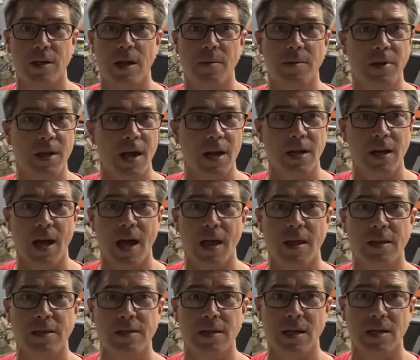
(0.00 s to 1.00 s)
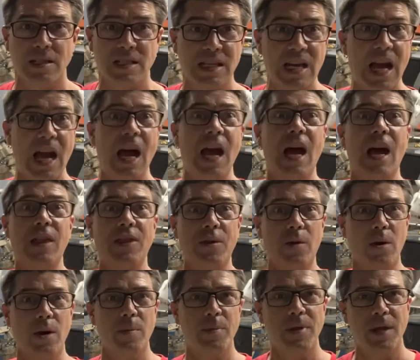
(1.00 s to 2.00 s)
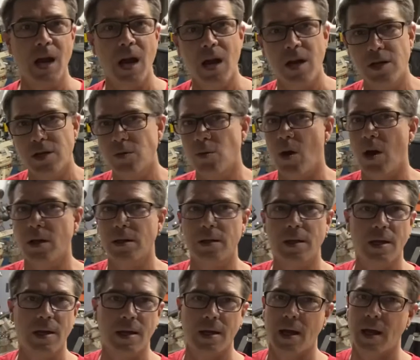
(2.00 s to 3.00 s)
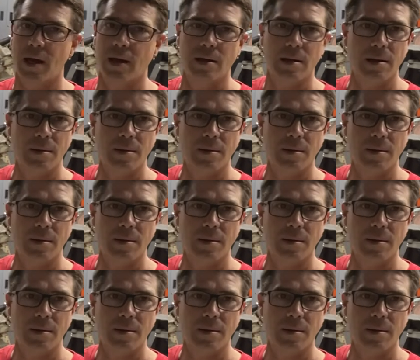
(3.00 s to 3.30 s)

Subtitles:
I'm the kind of guy that's like, rah, throw it up in the air and just walk the heck out.